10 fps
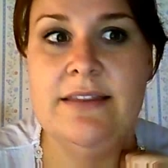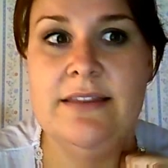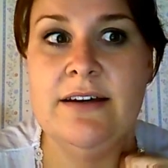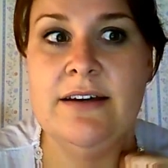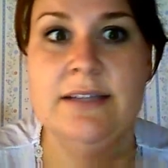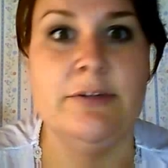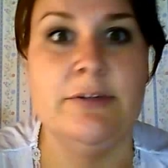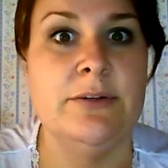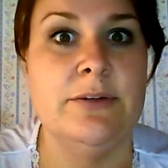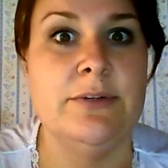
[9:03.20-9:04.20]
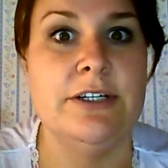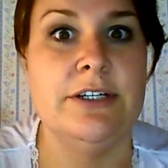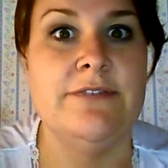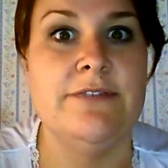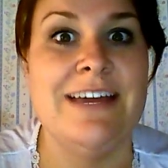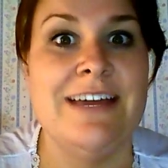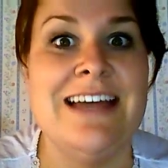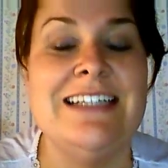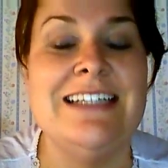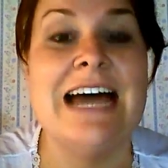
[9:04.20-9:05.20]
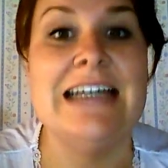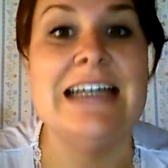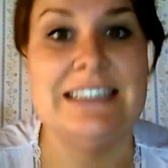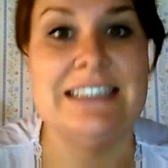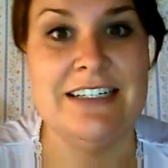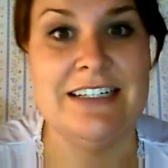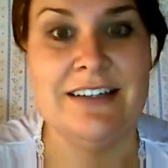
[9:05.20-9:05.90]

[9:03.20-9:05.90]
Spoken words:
hospital were fantastic.